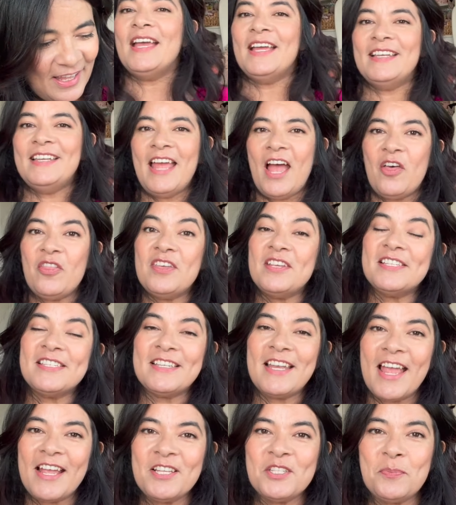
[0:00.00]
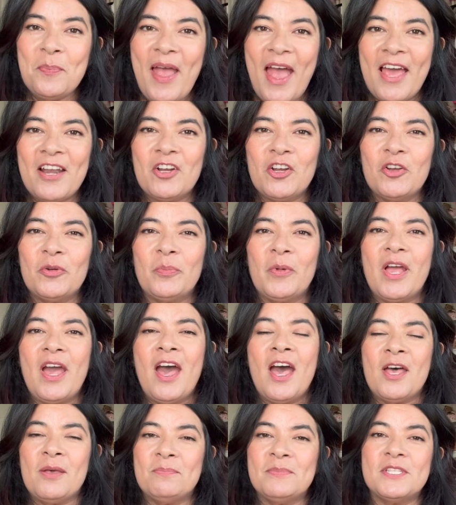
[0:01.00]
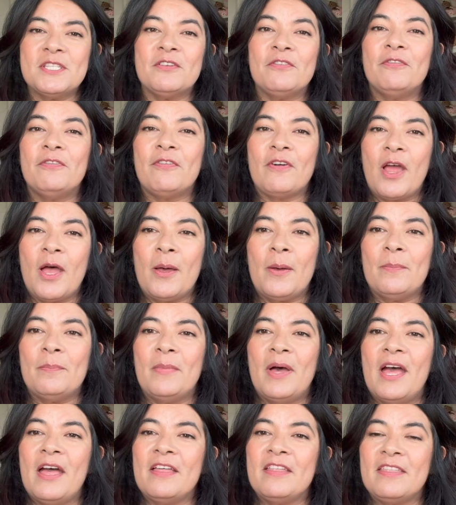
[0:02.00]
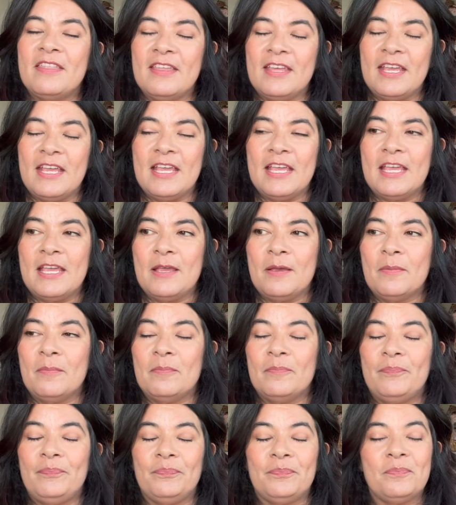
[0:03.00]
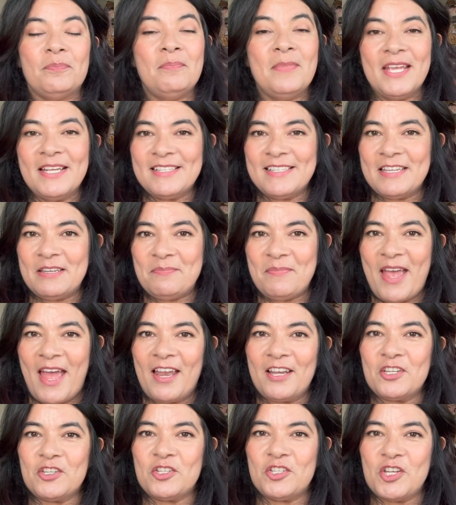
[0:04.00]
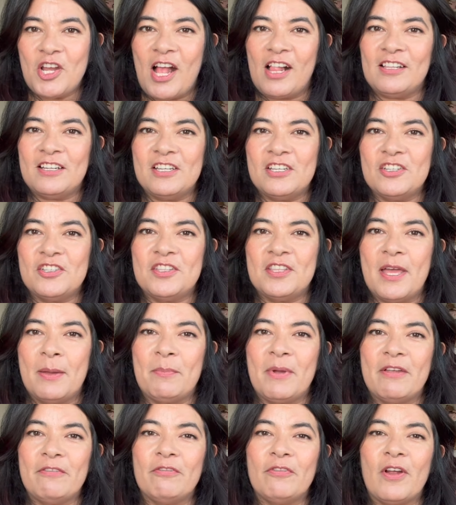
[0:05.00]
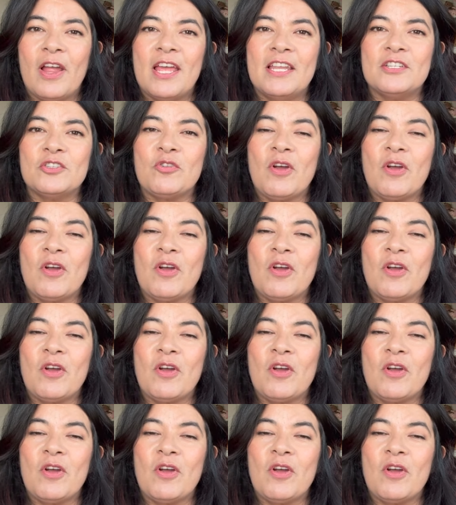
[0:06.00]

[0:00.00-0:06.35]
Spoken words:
Now this next pattern comes from the mix and match challenge that my friend